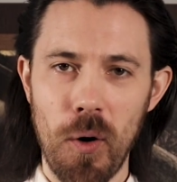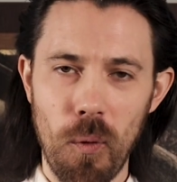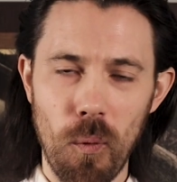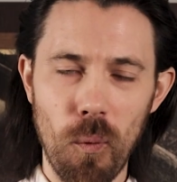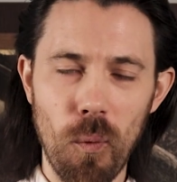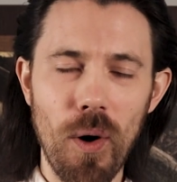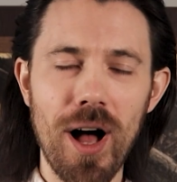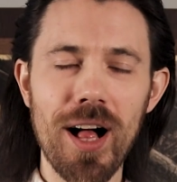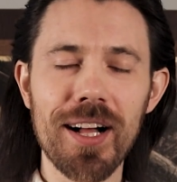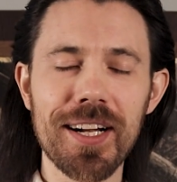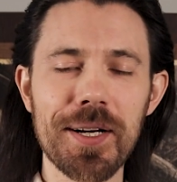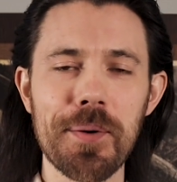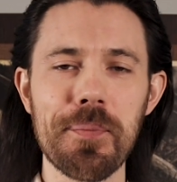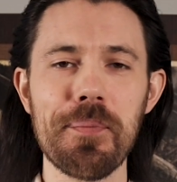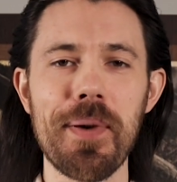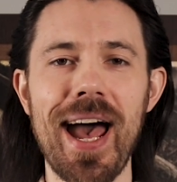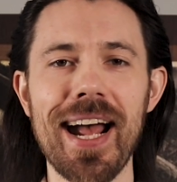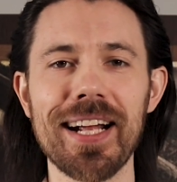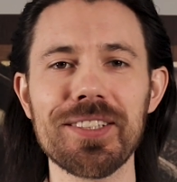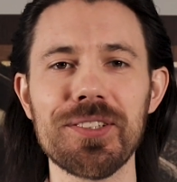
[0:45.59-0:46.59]
Welcome
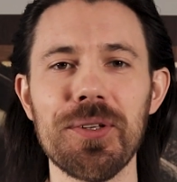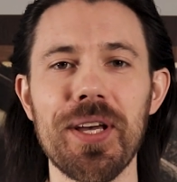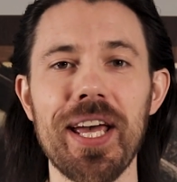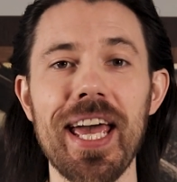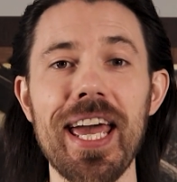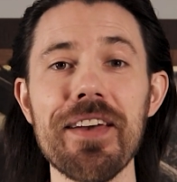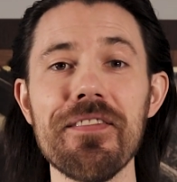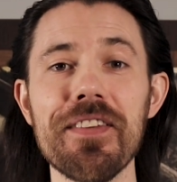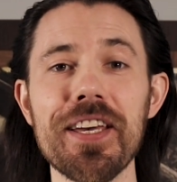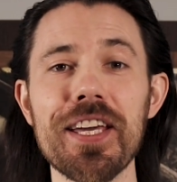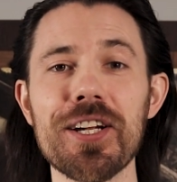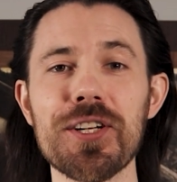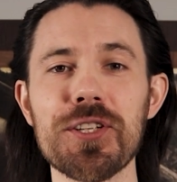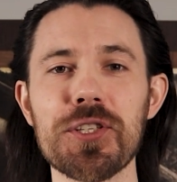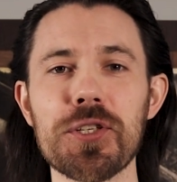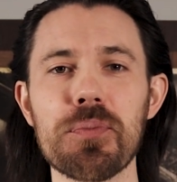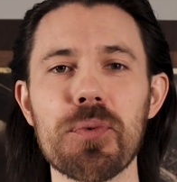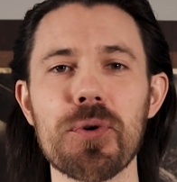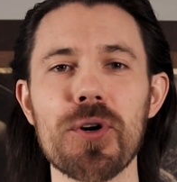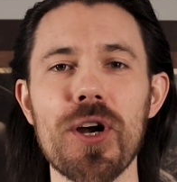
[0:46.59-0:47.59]
back to Aviator
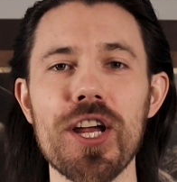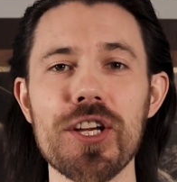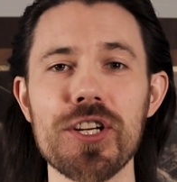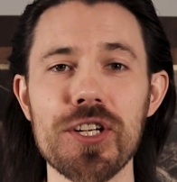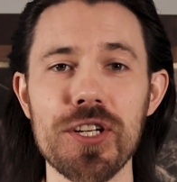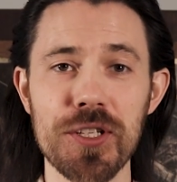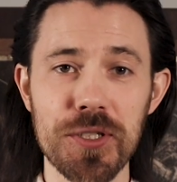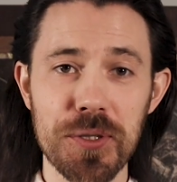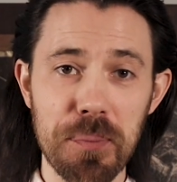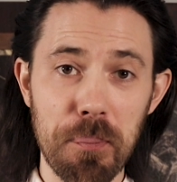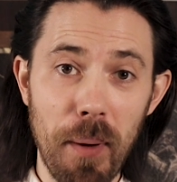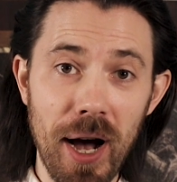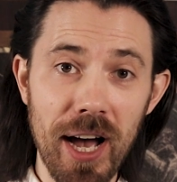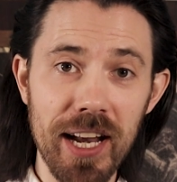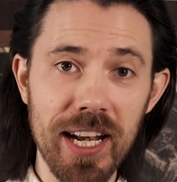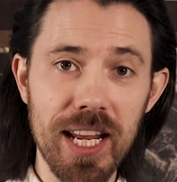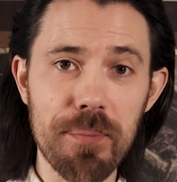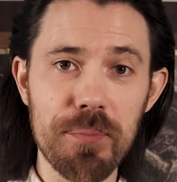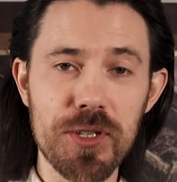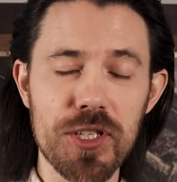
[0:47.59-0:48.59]
Inspirations. My
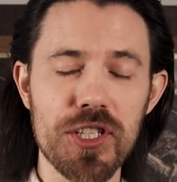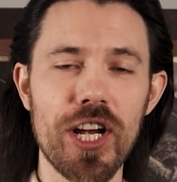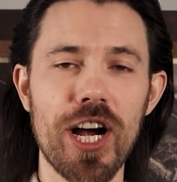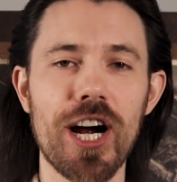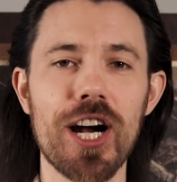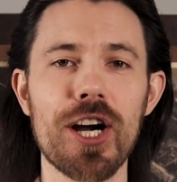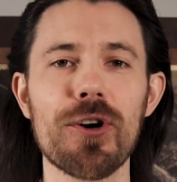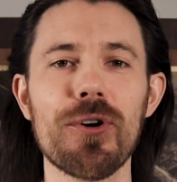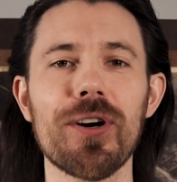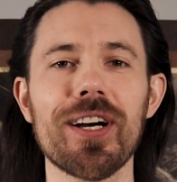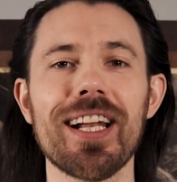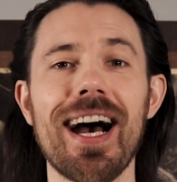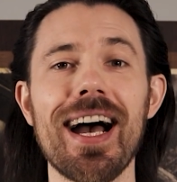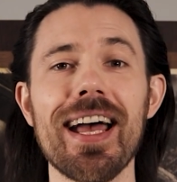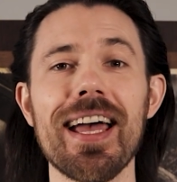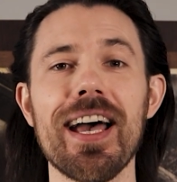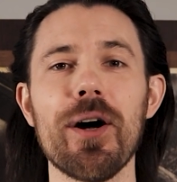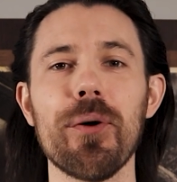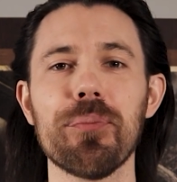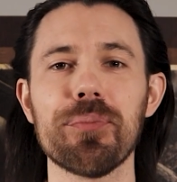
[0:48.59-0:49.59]
name is Yaro and
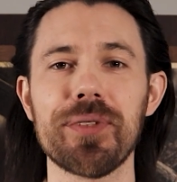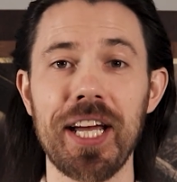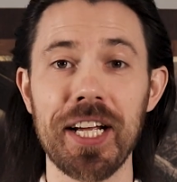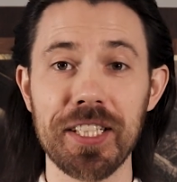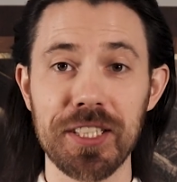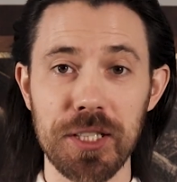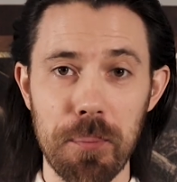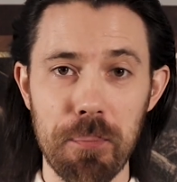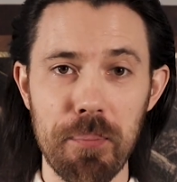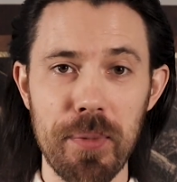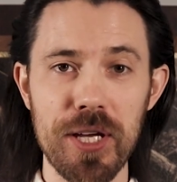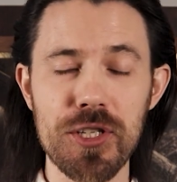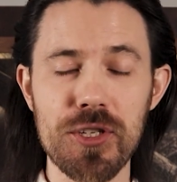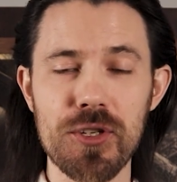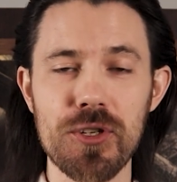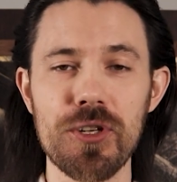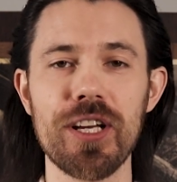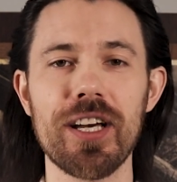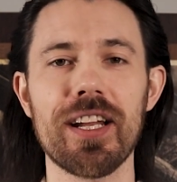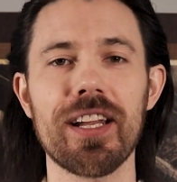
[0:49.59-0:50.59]
I help take the
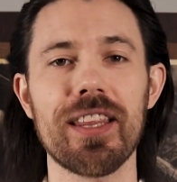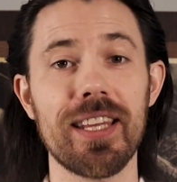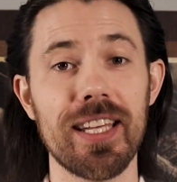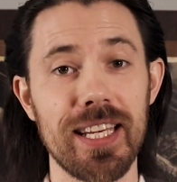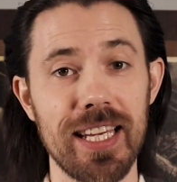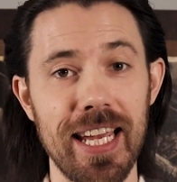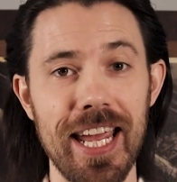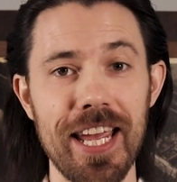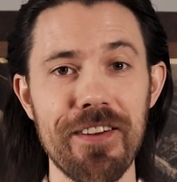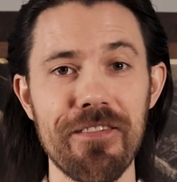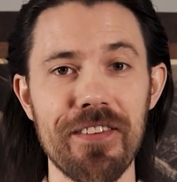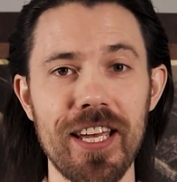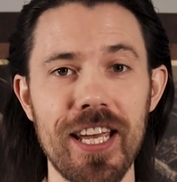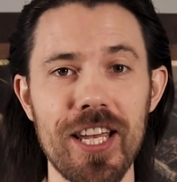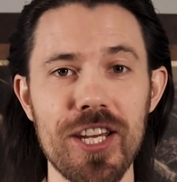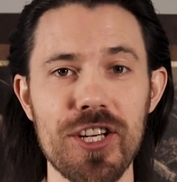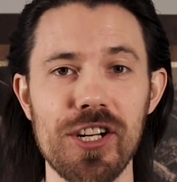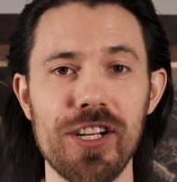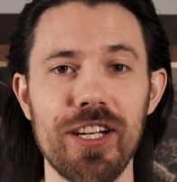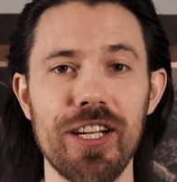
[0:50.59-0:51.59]
mystery out of the
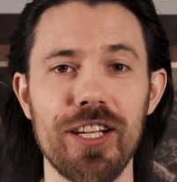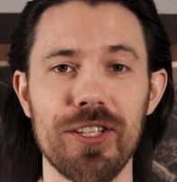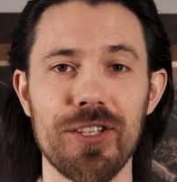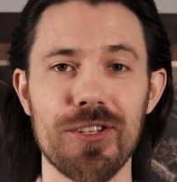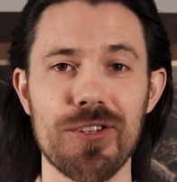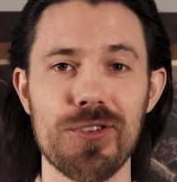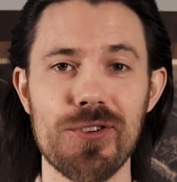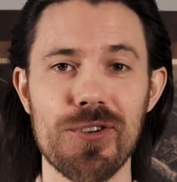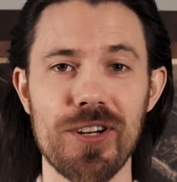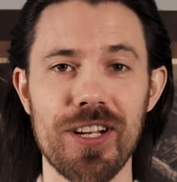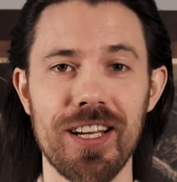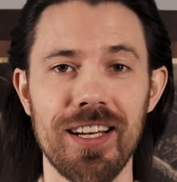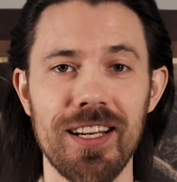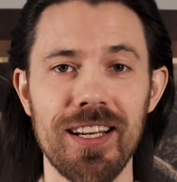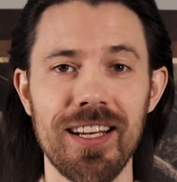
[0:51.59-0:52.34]
aviation industry.